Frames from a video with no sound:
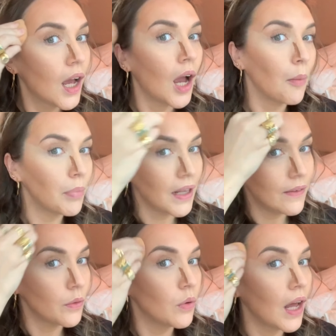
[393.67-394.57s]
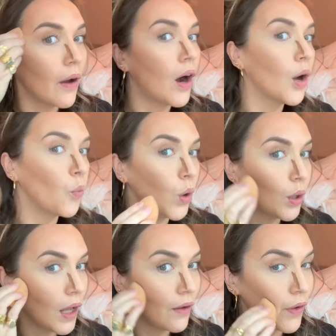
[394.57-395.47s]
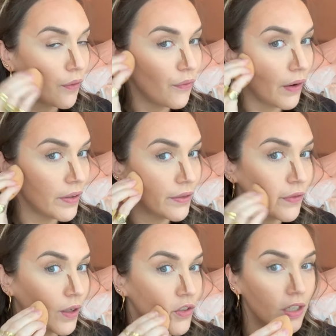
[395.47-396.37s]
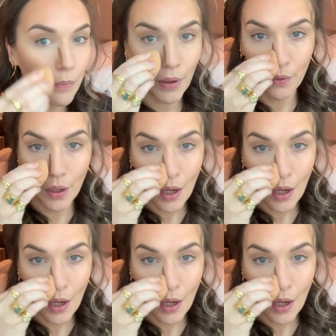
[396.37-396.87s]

and blend it all out, I will have a very defined cheekbone.